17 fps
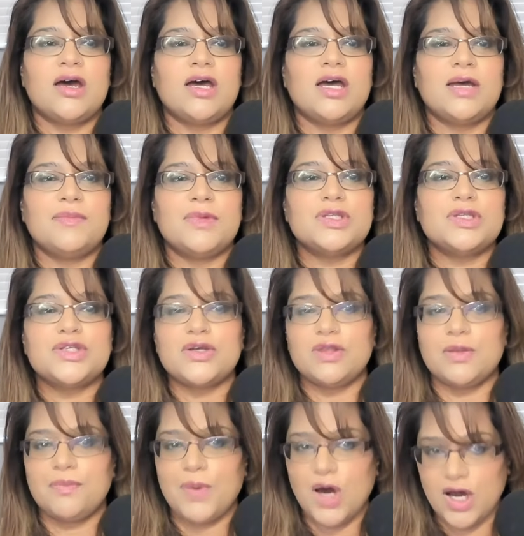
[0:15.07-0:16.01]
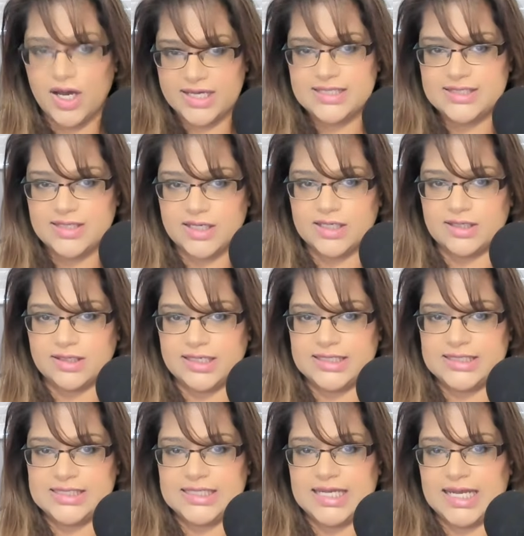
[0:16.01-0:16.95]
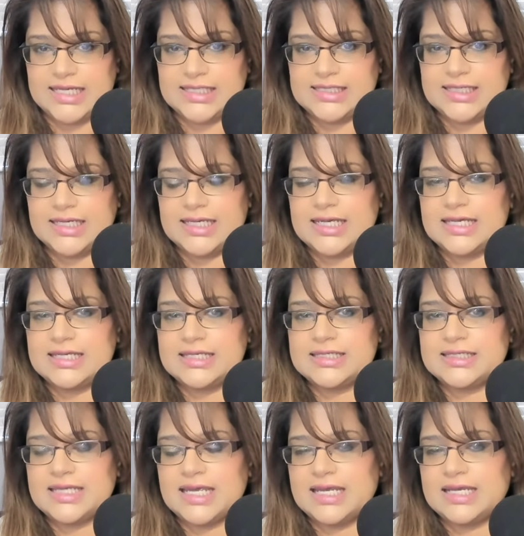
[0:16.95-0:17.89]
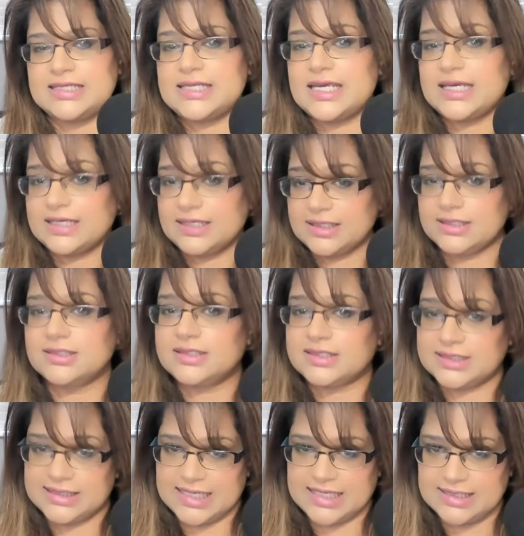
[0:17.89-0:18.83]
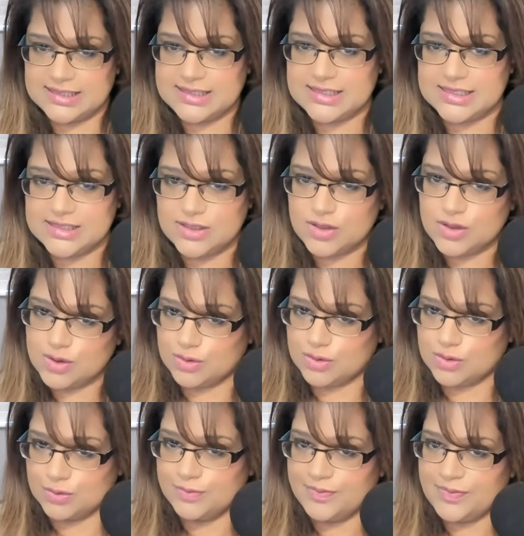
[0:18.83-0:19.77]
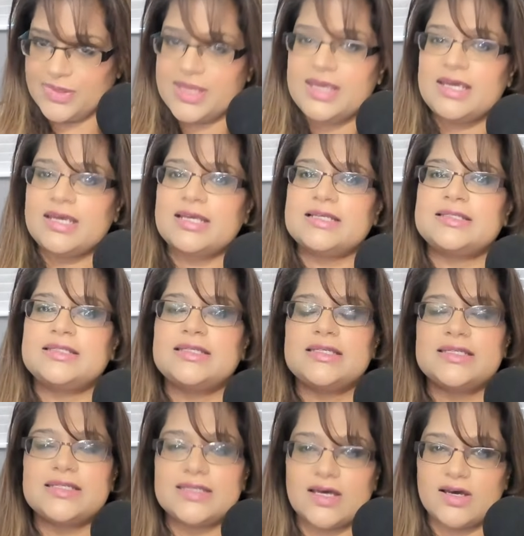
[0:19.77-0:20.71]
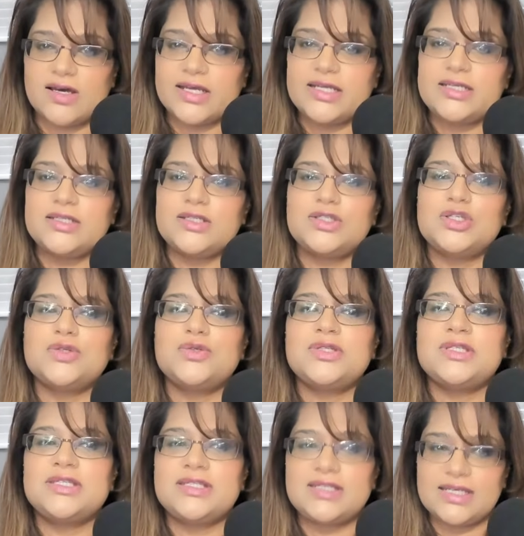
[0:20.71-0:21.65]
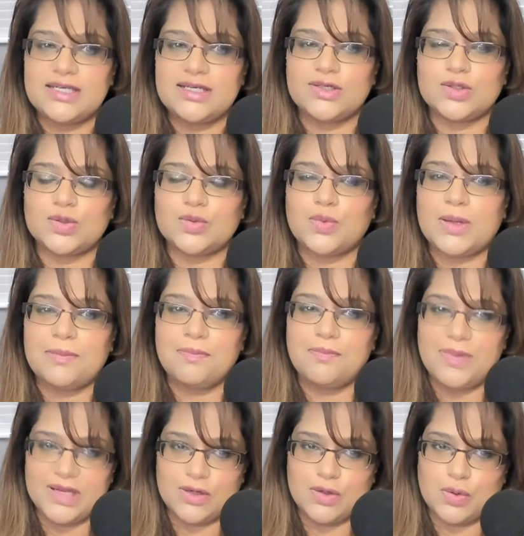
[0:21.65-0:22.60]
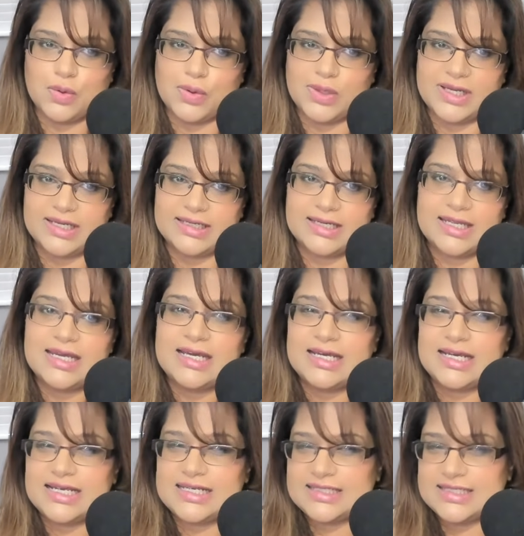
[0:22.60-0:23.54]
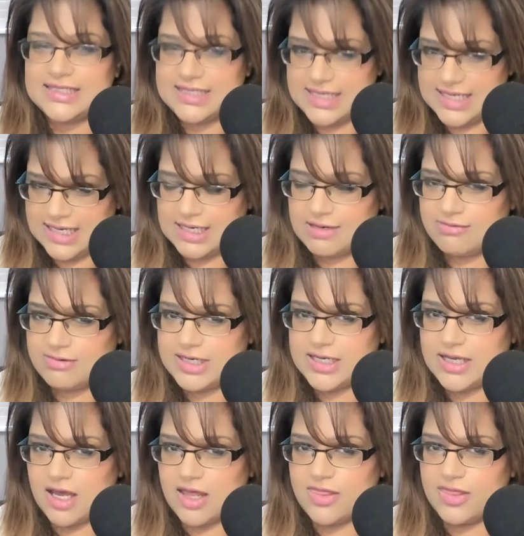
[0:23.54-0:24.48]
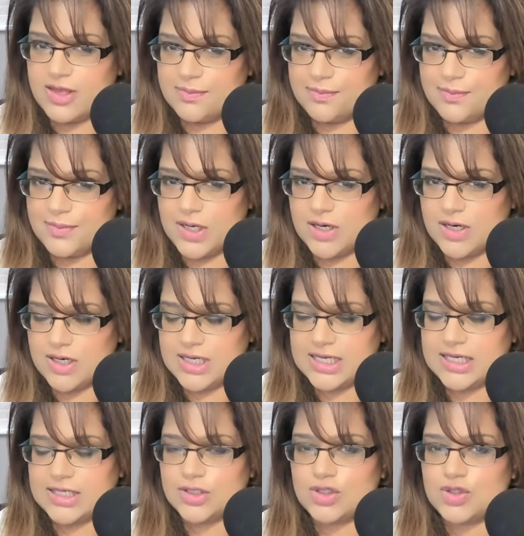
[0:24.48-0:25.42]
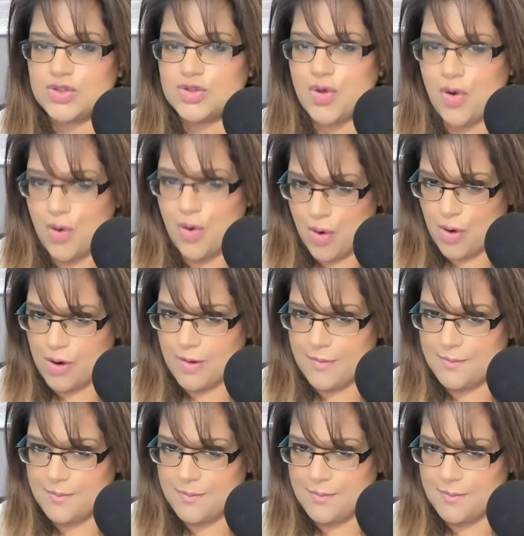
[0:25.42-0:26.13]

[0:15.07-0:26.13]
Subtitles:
So the Pi Cycle Indicator is a technical analysis tool. It's designed to signal when Bitcoin is nearing the market top.